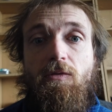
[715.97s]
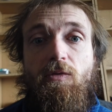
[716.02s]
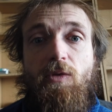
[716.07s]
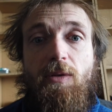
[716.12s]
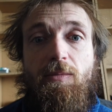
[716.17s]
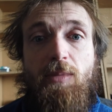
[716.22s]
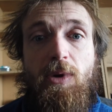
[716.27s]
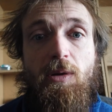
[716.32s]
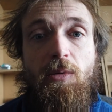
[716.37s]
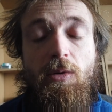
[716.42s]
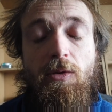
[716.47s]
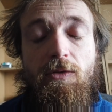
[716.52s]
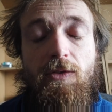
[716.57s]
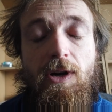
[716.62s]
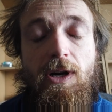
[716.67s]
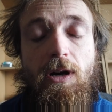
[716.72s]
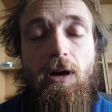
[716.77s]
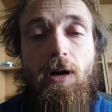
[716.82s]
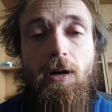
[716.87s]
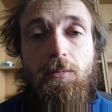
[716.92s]
with Plymouth
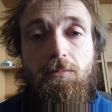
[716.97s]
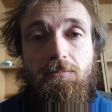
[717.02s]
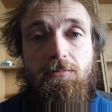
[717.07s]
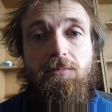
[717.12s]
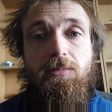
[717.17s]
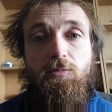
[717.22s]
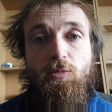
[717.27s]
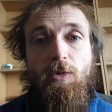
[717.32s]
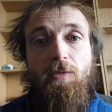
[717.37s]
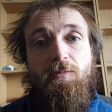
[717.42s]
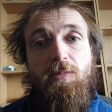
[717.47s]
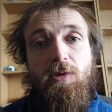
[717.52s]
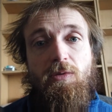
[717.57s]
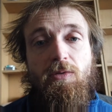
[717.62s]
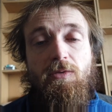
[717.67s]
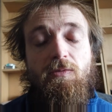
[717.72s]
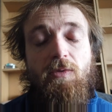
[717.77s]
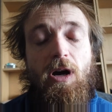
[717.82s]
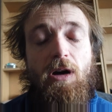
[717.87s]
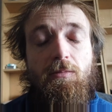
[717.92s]
uh, with
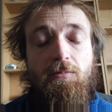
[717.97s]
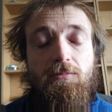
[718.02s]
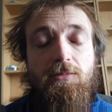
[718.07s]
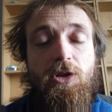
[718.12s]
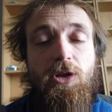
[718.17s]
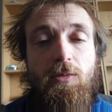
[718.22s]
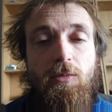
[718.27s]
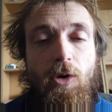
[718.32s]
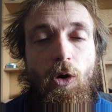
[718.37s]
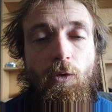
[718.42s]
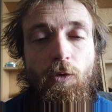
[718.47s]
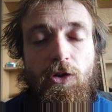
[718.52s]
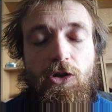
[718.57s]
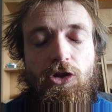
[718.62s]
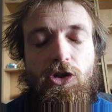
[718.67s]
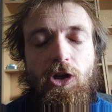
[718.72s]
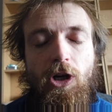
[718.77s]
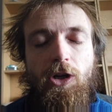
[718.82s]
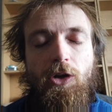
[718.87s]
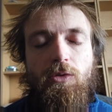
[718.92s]
Plymouth uh, on
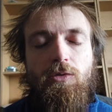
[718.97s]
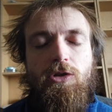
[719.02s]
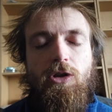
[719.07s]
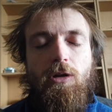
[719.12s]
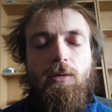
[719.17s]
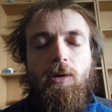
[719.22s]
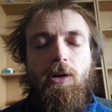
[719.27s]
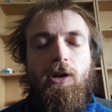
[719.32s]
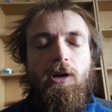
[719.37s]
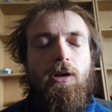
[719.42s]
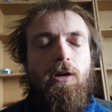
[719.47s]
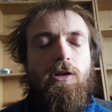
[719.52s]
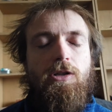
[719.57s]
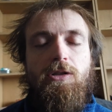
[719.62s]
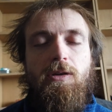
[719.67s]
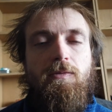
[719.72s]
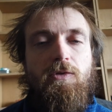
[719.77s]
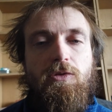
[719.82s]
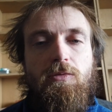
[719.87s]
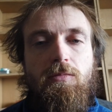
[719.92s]
this channel. Sorry about that,
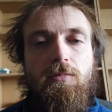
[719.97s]
guys. I've